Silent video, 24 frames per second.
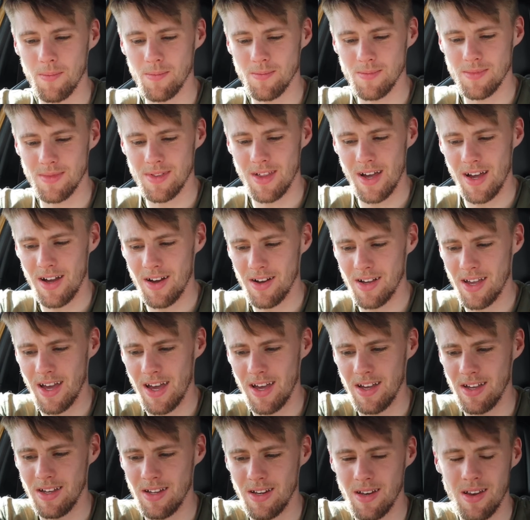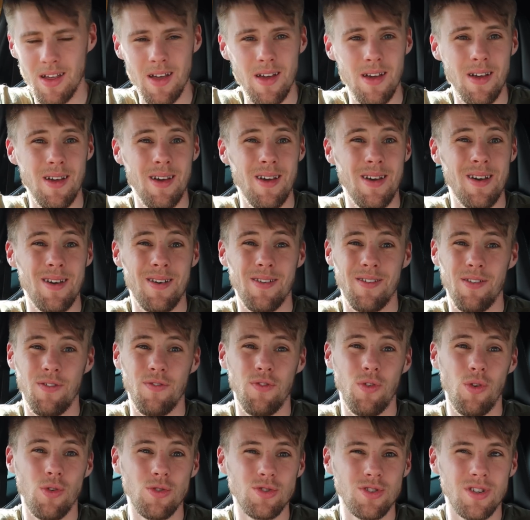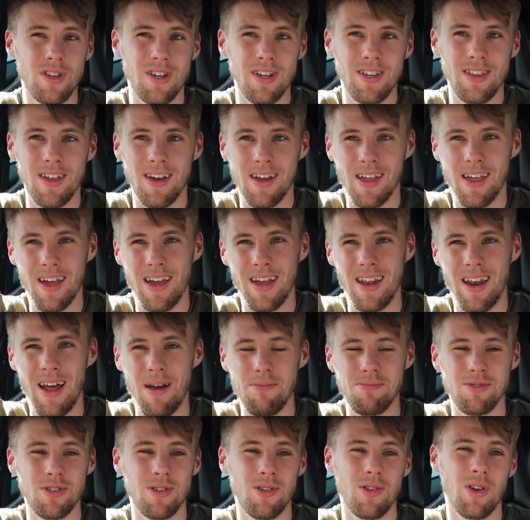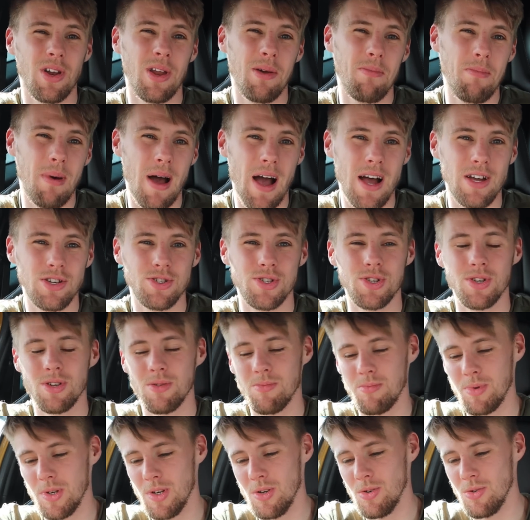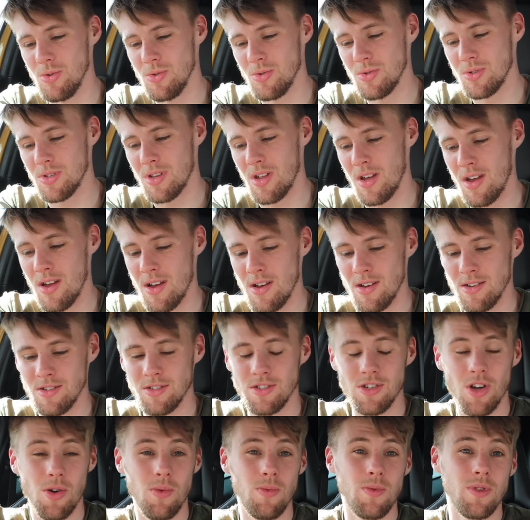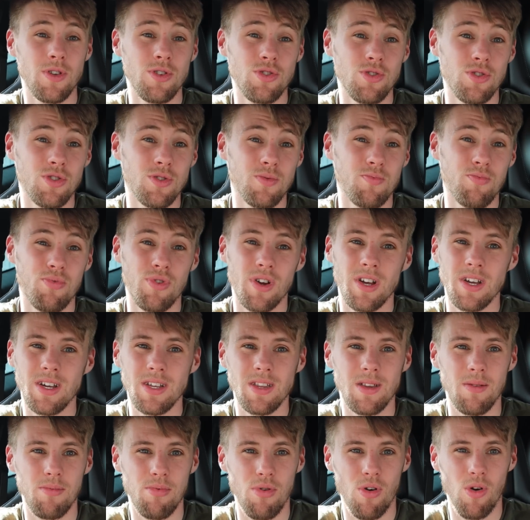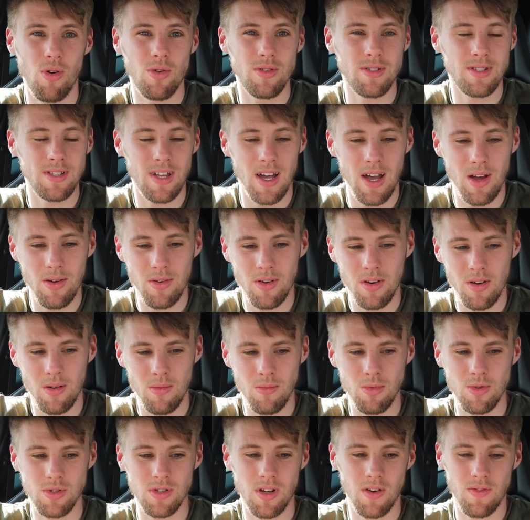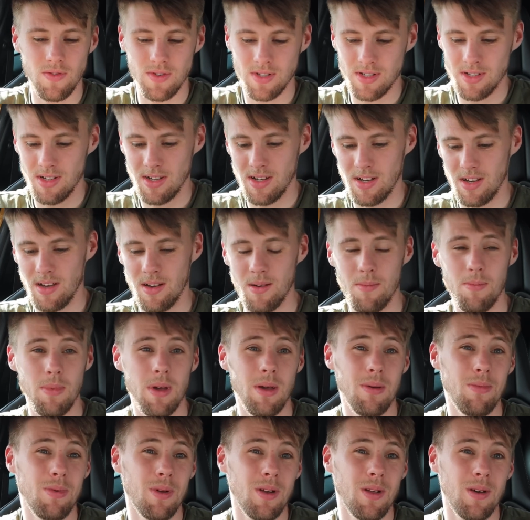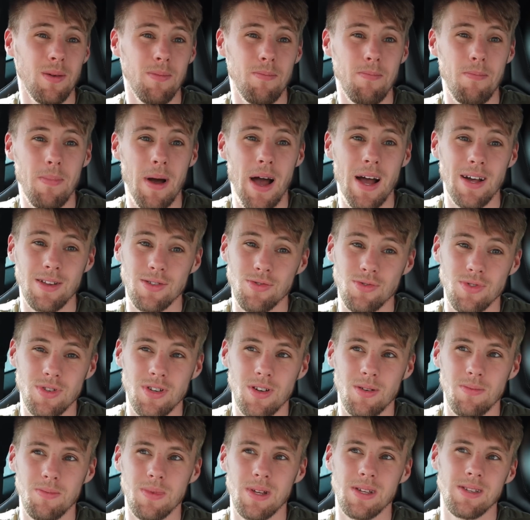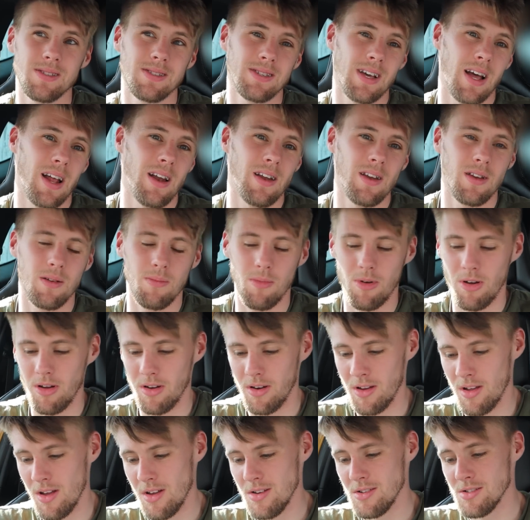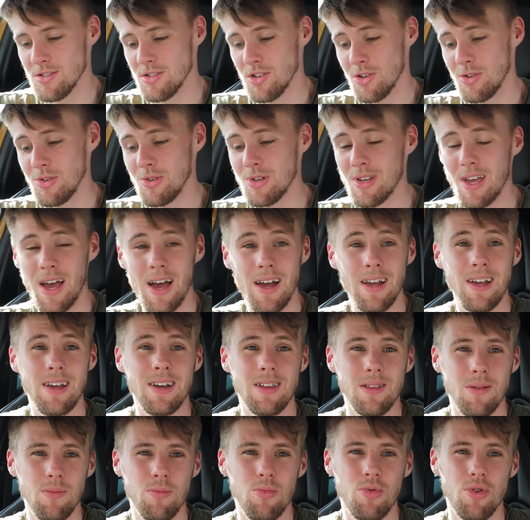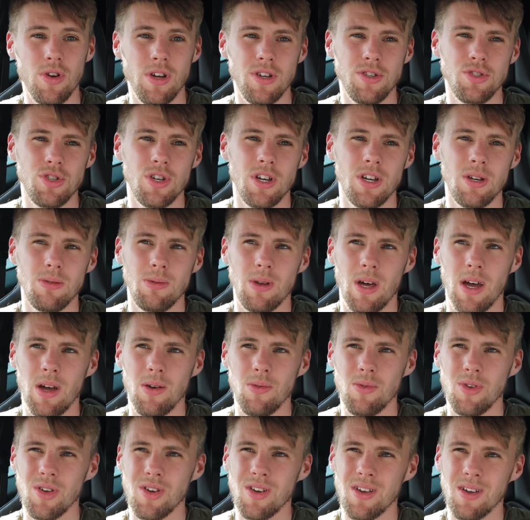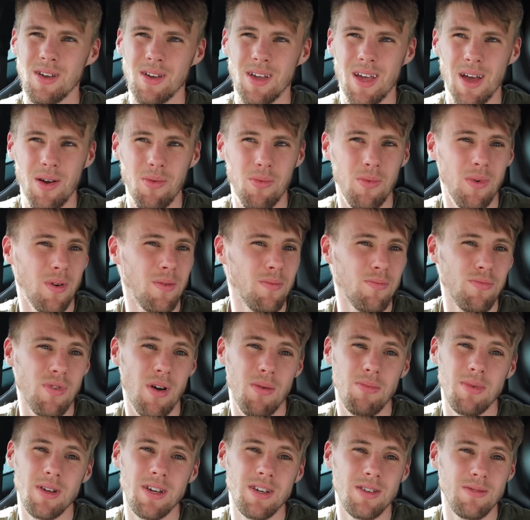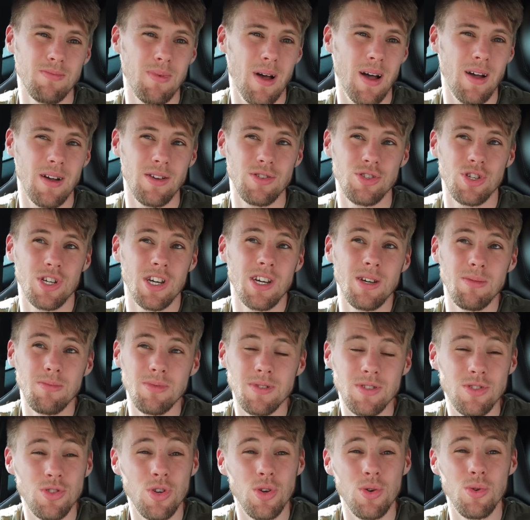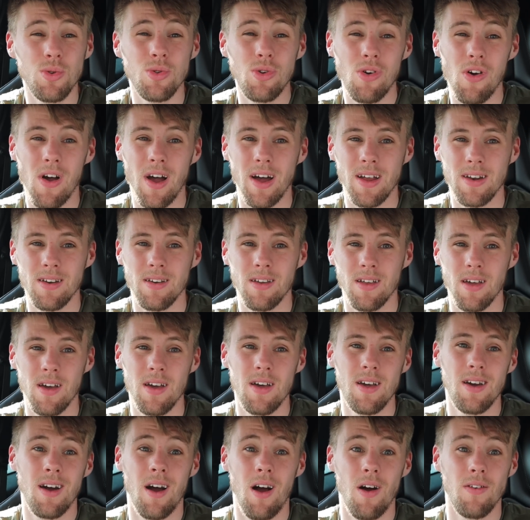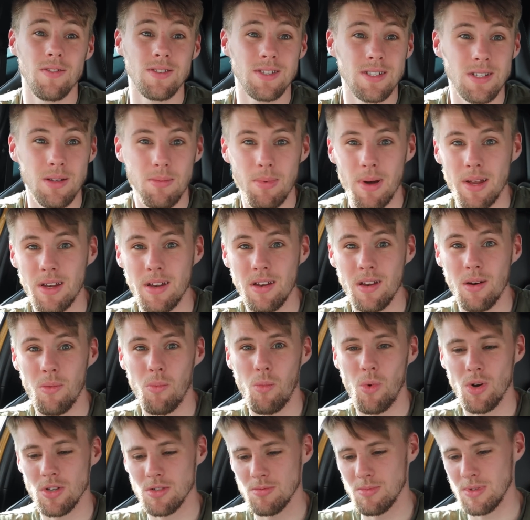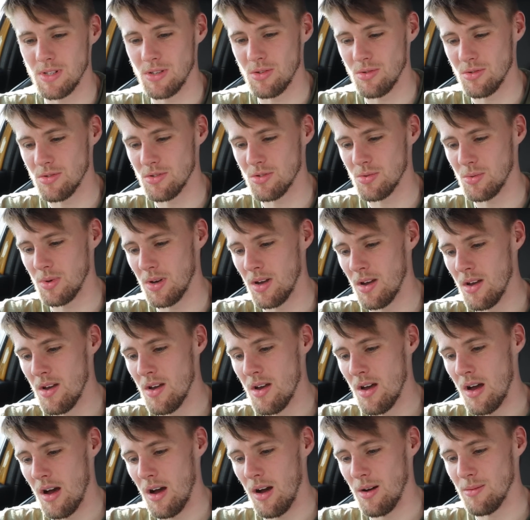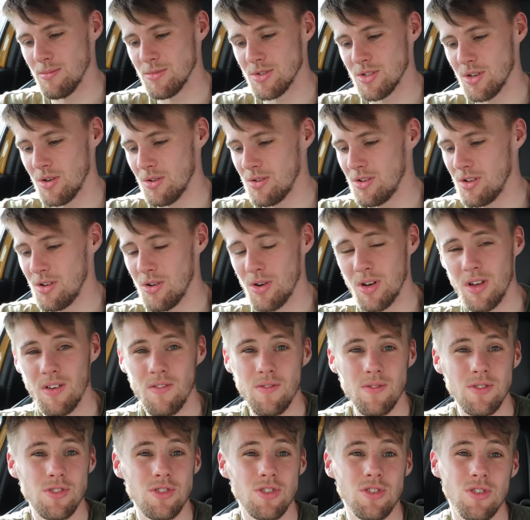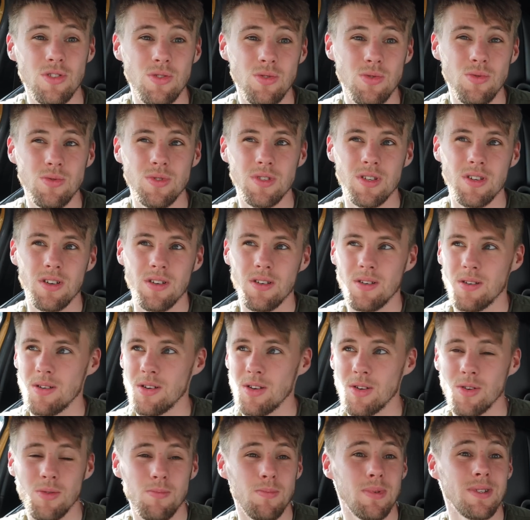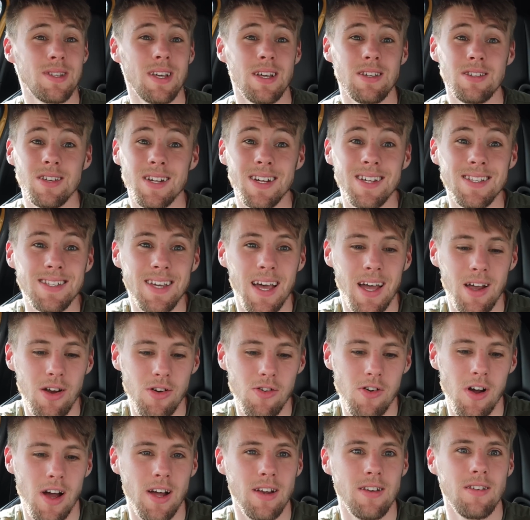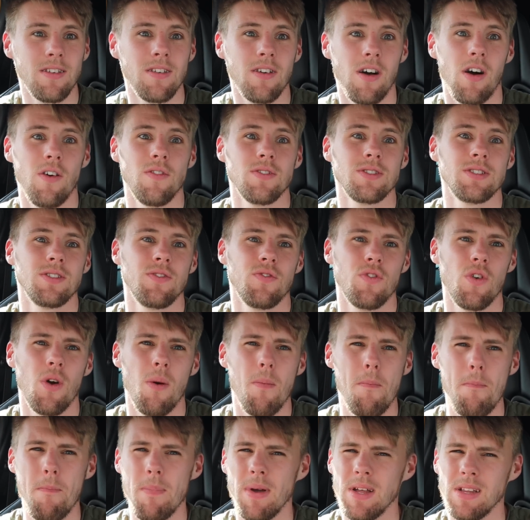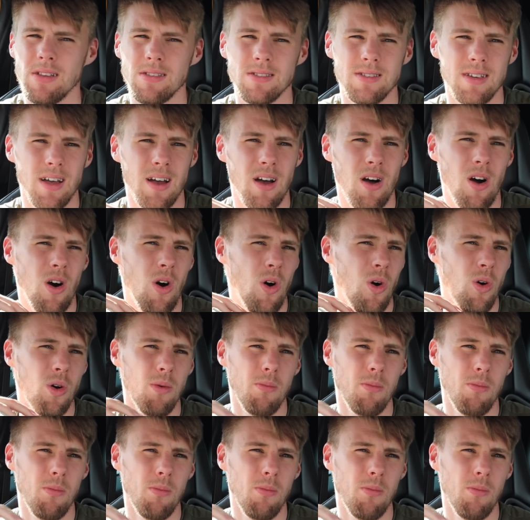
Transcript: They are getting, unfortunately, they're getting absolutely bashed and abused. So they're just bringing the price down on them because obviously people are battering them, then selling them on. So you can get them pretty cheap now. You can get one probably about as cheap as 2 grand, obviously depending on what's been done to it. So you're looking with 2 to potentially 10 grand, obviously for a Minter, high